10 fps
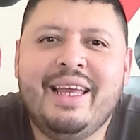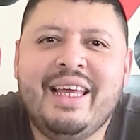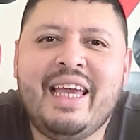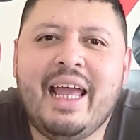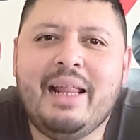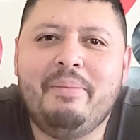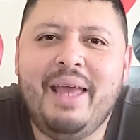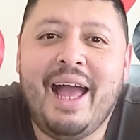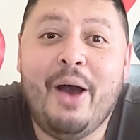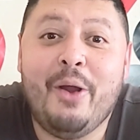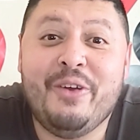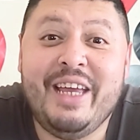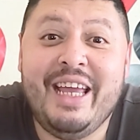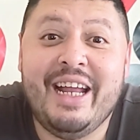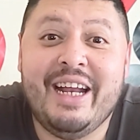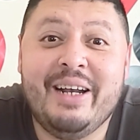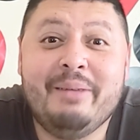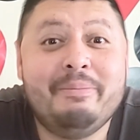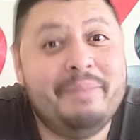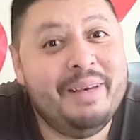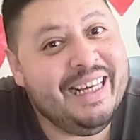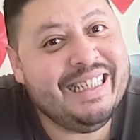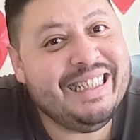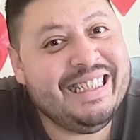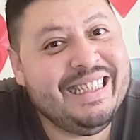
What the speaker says: Get me out of here, please.